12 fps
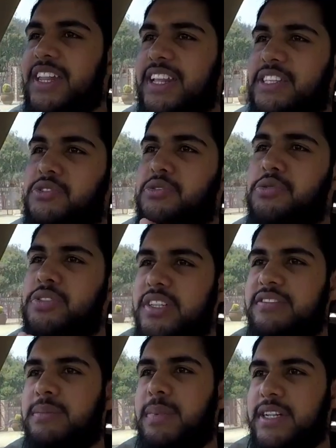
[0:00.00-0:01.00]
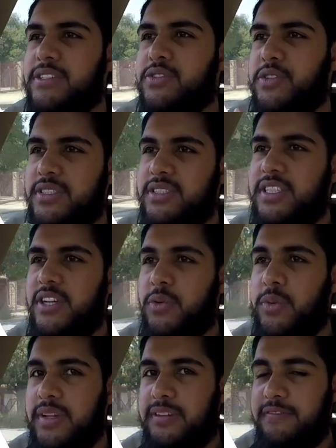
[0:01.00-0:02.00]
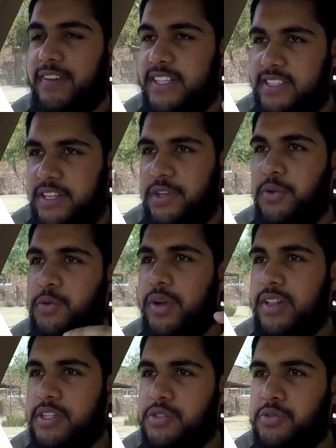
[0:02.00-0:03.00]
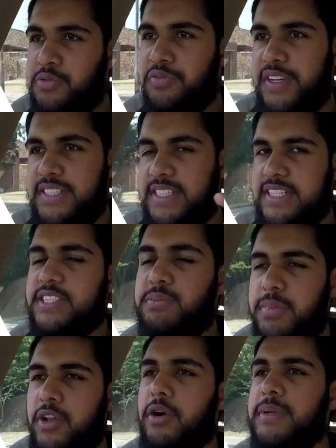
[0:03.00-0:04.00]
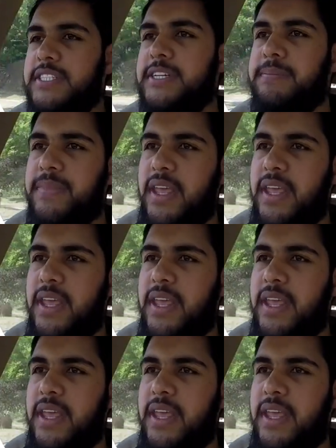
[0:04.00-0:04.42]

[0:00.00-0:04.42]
There's 2 silver buttons on the steering wheel facing you, and there's 2 facing the speedometer.